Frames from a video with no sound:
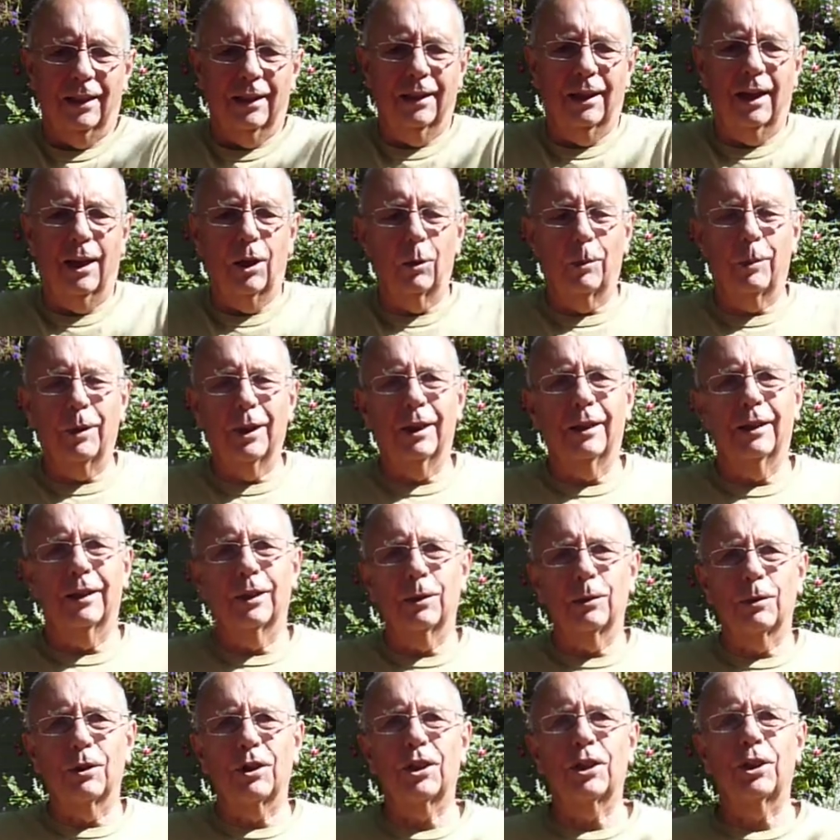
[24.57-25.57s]
helping
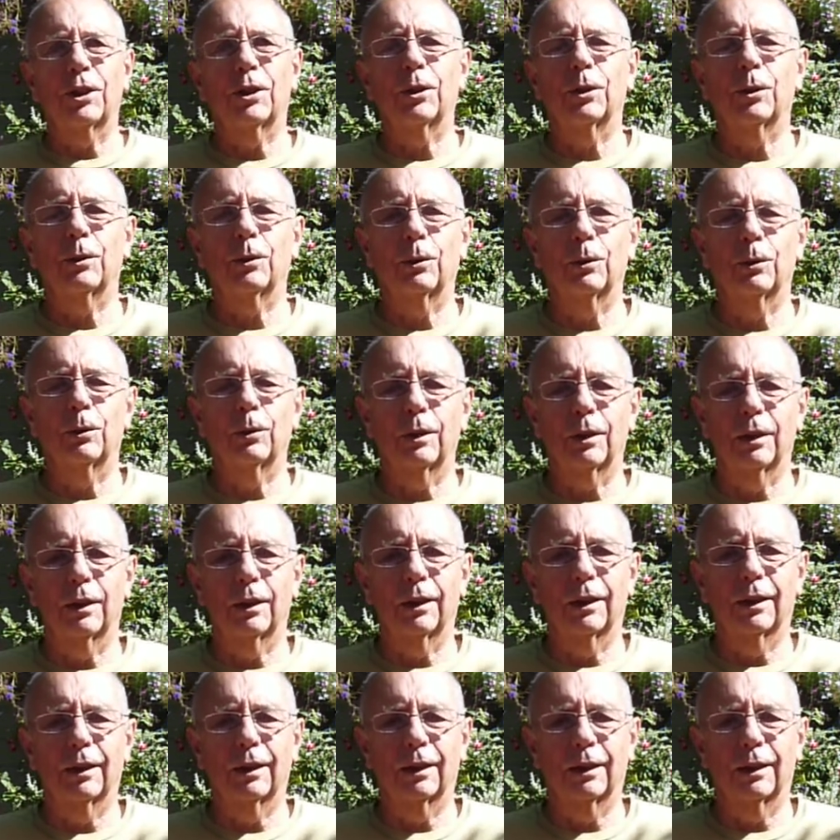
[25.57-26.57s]
those who
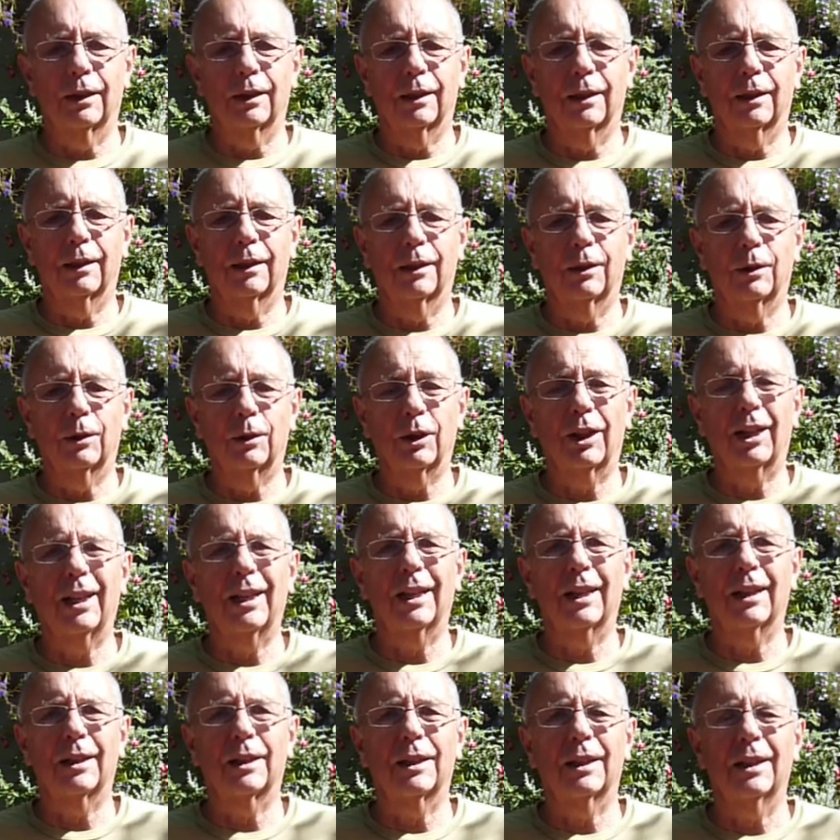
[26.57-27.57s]
are
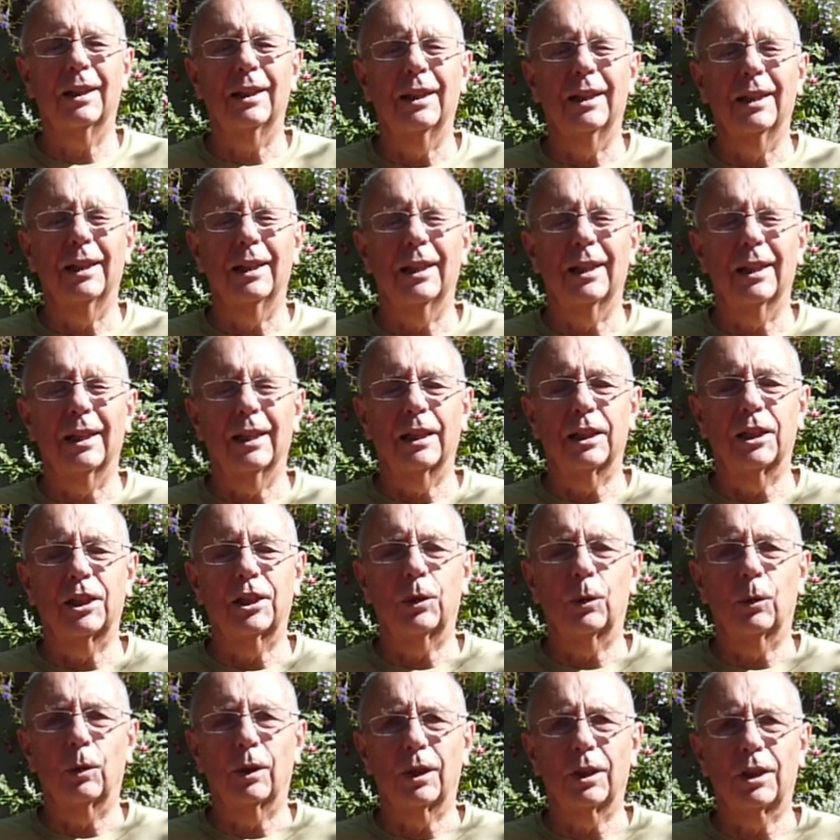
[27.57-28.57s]
looking at
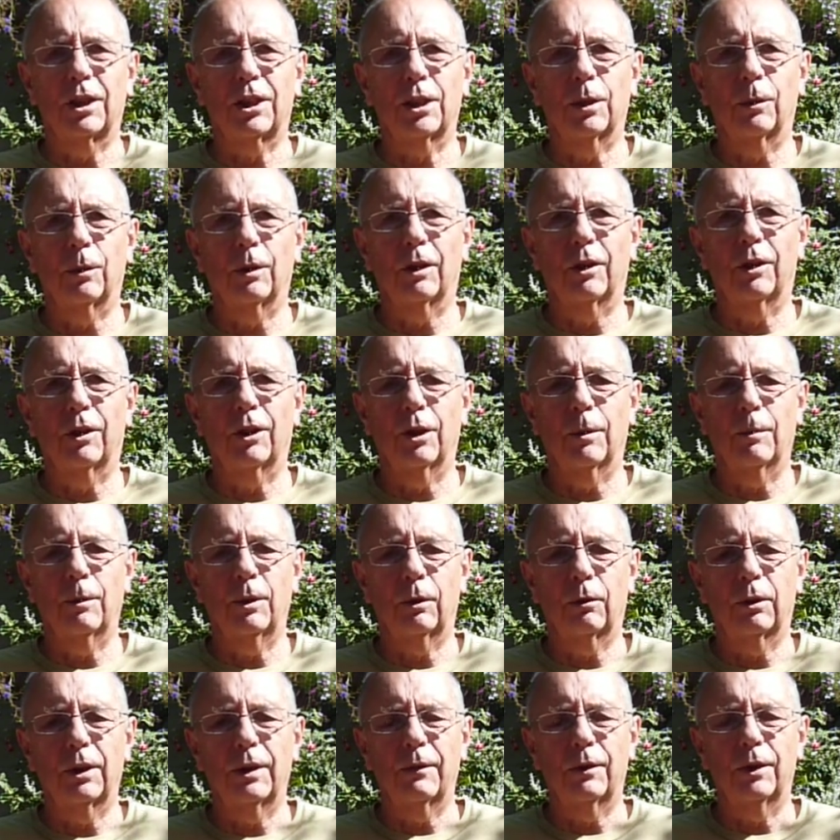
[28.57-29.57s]
installing solar
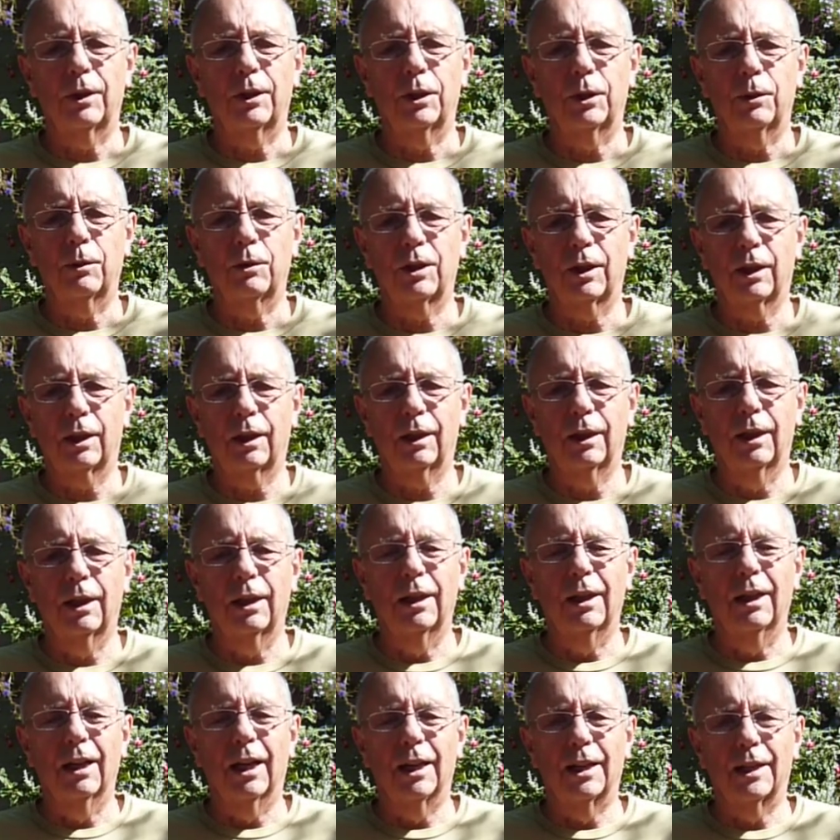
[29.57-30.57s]
thermal, or even using
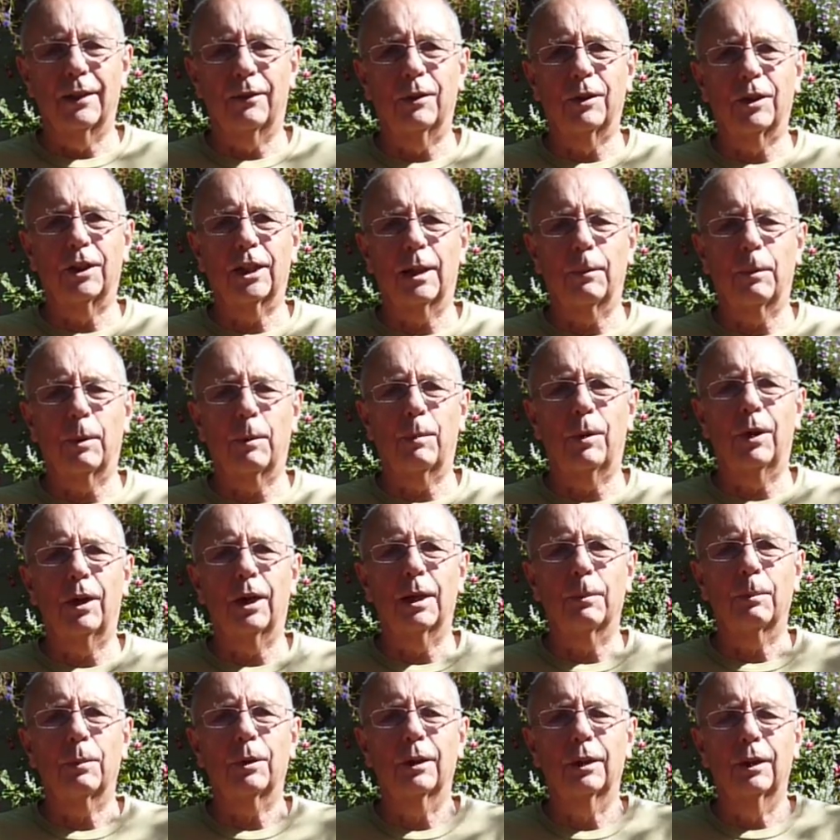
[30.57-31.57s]
a different type of
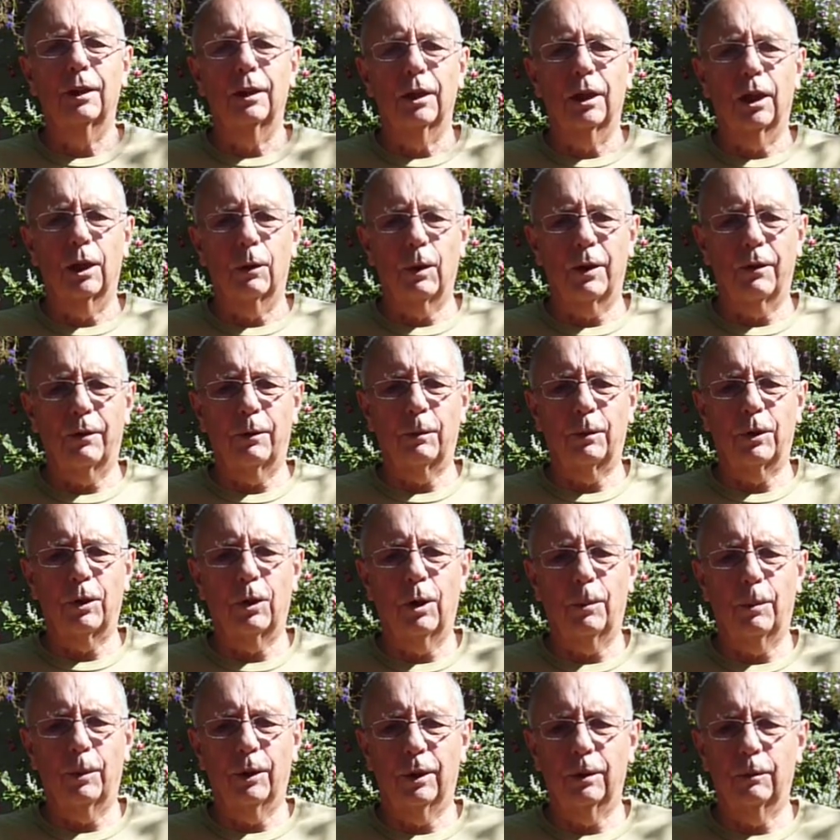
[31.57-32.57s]
pipe away from
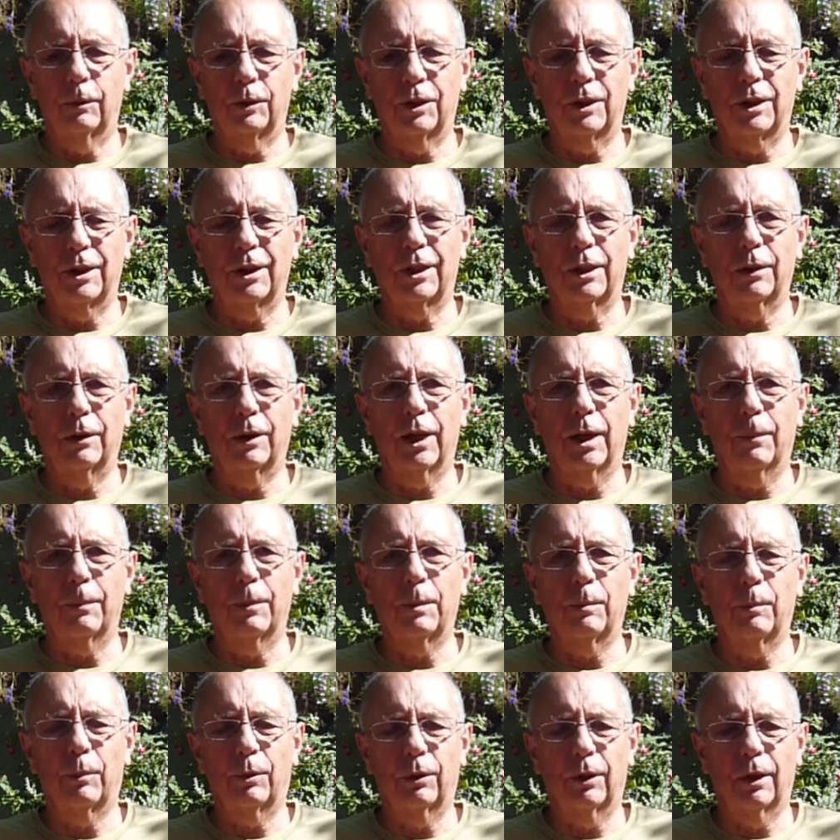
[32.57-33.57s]
copper, which is going up
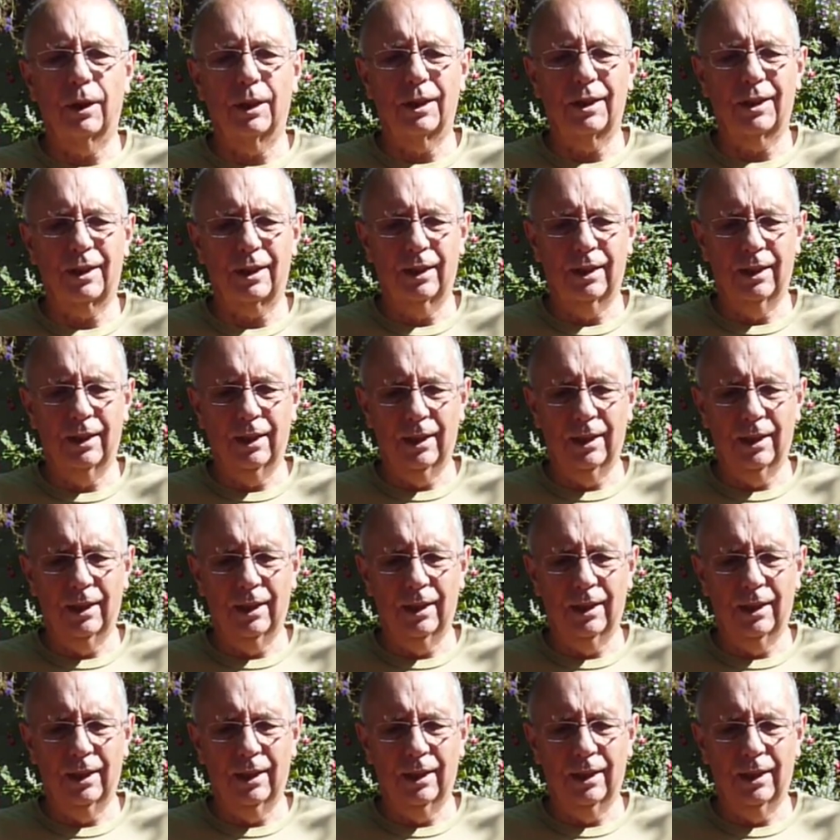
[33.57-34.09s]
in price.